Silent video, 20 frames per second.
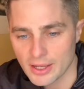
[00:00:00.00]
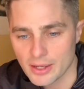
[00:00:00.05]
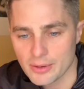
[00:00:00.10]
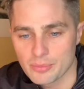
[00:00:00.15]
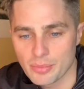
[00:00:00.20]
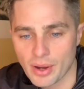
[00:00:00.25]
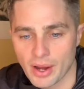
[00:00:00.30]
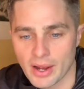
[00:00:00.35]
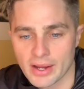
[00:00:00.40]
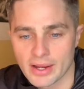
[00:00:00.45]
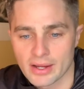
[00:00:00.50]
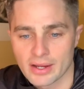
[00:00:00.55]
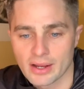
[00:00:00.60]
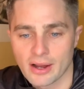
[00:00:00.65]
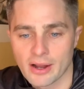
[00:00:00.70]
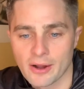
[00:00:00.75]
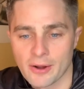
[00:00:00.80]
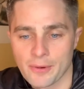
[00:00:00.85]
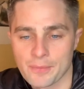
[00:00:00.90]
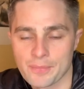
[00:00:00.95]
by
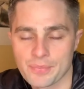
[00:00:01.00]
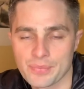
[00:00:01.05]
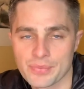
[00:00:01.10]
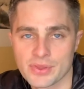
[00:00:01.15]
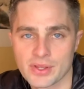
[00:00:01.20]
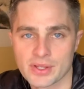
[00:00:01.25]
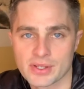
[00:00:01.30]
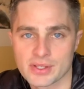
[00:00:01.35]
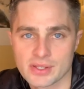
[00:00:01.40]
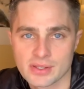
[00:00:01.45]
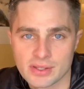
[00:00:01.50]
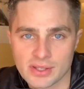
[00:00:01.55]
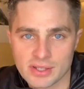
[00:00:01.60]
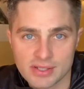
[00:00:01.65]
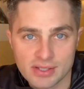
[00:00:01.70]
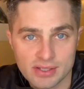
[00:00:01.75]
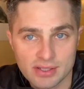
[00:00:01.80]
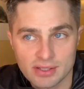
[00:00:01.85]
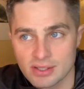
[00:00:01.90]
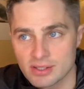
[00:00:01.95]
the
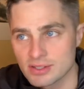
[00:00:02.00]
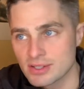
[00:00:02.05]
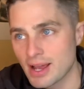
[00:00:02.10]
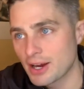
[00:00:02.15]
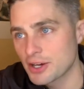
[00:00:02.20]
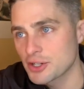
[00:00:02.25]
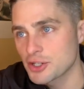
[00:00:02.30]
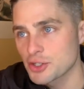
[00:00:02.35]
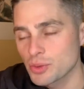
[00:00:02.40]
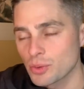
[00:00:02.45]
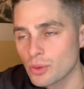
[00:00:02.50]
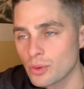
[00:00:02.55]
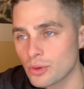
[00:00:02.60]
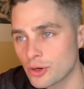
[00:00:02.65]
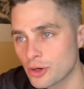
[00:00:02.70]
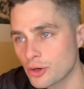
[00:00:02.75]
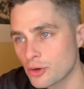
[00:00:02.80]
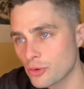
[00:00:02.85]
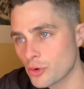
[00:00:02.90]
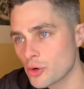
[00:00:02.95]
textual
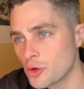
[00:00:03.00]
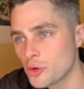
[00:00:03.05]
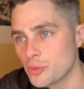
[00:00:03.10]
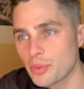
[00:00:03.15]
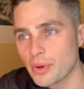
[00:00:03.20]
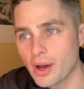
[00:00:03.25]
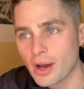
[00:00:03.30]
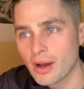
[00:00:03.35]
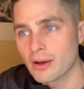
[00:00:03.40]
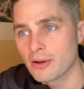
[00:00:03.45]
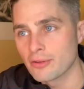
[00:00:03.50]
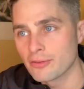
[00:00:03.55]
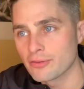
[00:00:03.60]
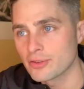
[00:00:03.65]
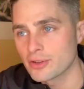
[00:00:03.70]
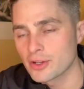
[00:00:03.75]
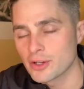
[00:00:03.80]
group of